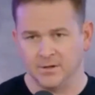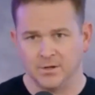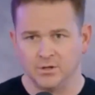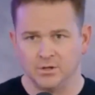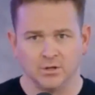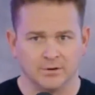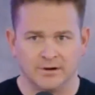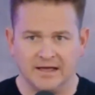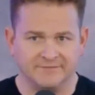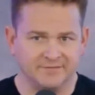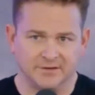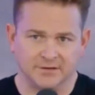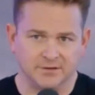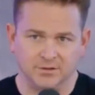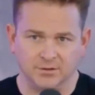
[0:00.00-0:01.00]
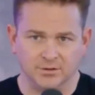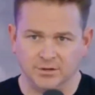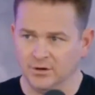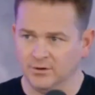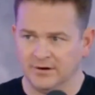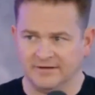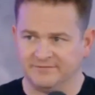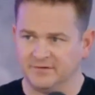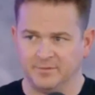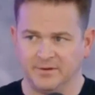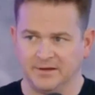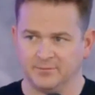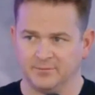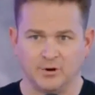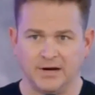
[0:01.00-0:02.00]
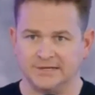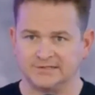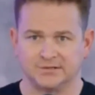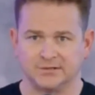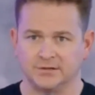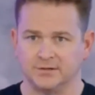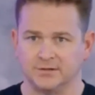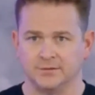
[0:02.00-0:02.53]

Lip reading: You don't have to, you don't have to be an appraiser.